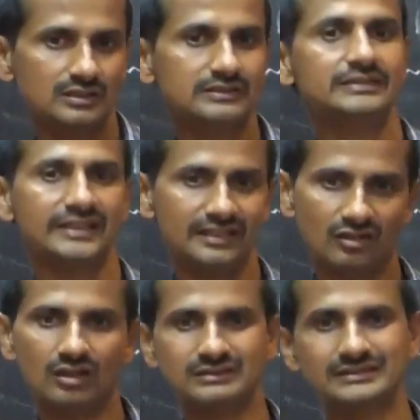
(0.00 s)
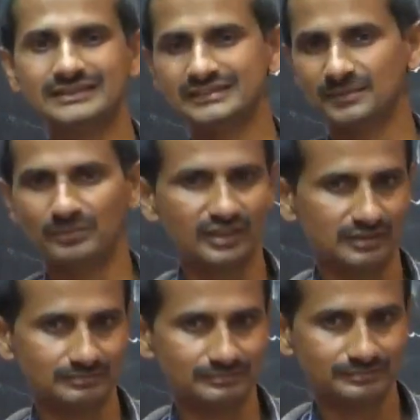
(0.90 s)
they got that is the
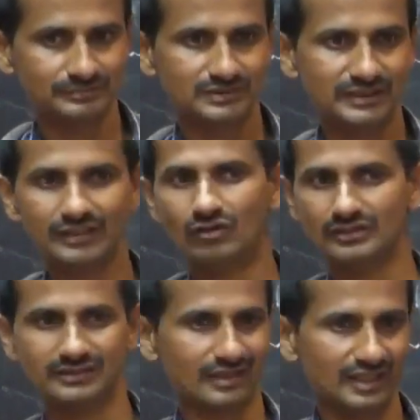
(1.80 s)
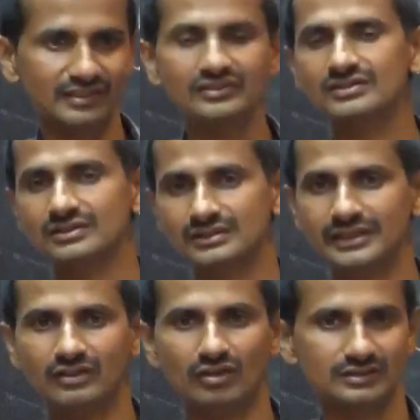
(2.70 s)
freedom. They got the rights.
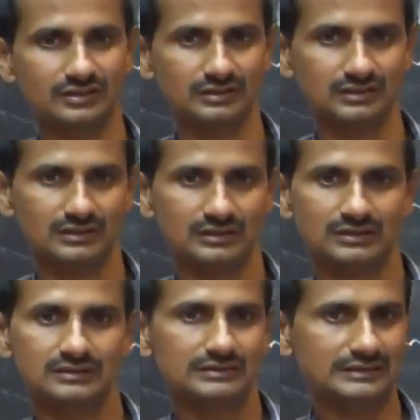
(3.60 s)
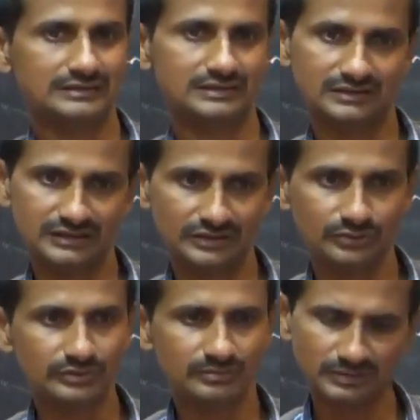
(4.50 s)
They got the
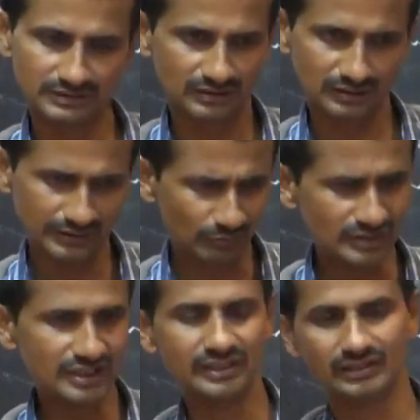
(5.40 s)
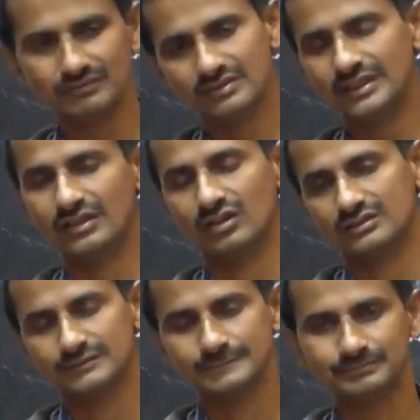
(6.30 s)
duty, means everything they
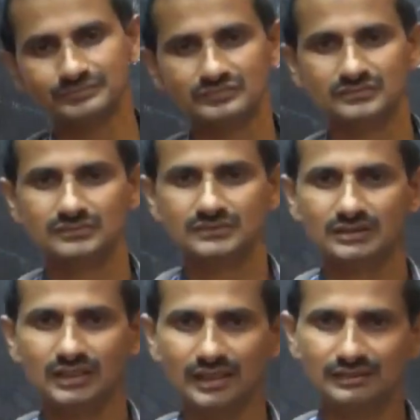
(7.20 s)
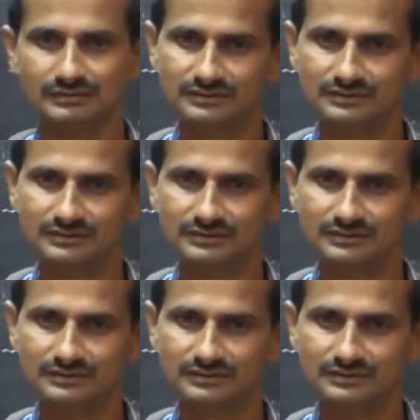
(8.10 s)
got, and